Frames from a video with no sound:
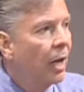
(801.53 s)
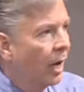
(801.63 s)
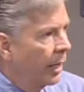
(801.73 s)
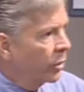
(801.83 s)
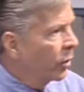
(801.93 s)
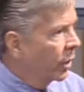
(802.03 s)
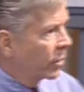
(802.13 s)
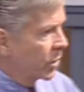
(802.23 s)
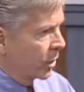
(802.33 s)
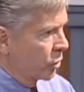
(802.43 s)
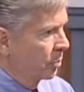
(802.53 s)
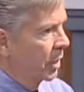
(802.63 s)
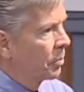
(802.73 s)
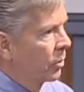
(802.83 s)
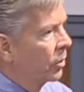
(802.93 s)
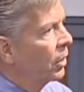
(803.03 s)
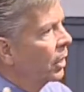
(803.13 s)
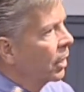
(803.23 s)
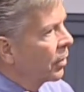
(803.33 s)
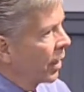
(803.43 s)
I know heterosexual people
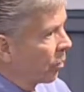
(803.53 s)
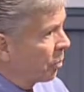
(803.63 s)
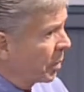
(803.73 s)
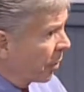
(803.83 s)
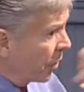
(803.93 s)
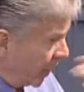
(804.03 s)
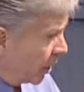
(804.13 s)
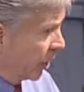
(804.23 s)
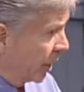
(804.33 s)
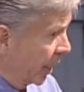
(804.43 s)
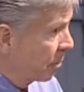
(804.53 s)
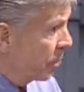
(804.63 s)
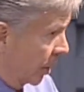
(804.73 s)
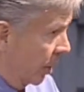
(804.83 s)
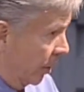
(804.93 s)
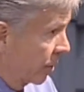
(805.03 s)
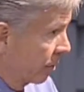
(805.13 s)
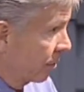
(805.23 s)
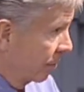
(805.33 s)
that people think are gay but aren't,